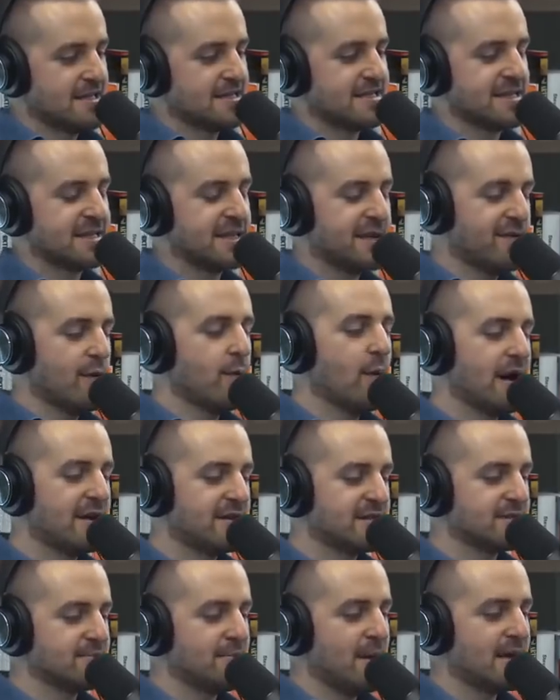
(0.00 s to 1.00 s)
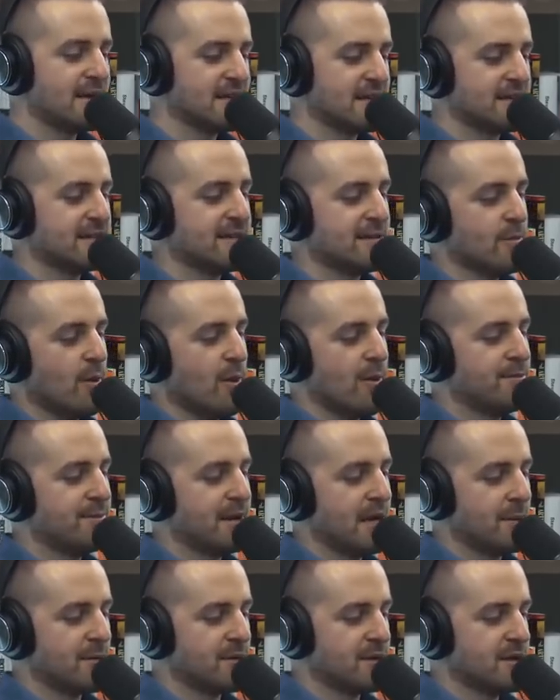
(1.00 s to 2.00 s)
to give away this money and he won't
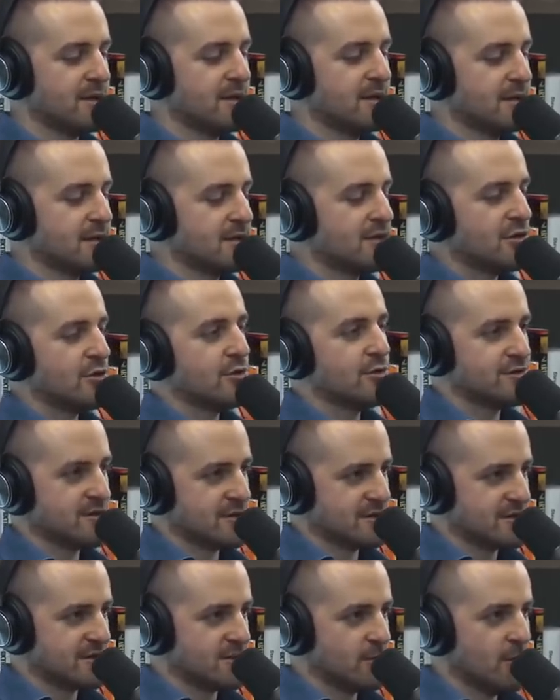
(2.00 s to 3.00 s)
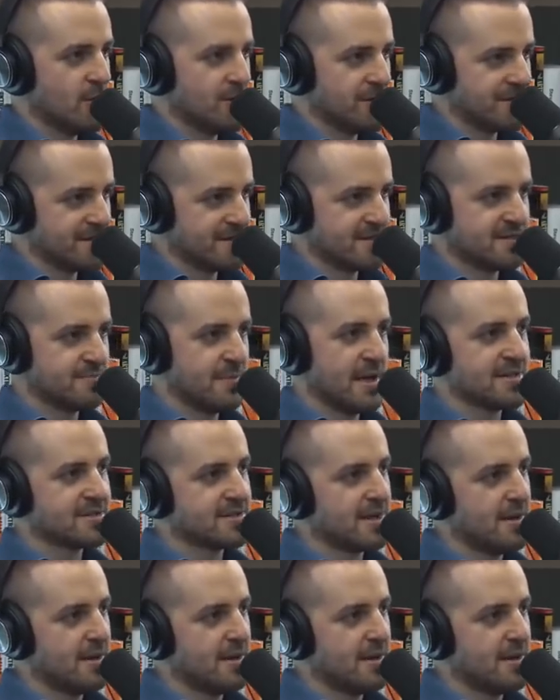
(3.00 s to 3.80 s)
be able to use it towards his space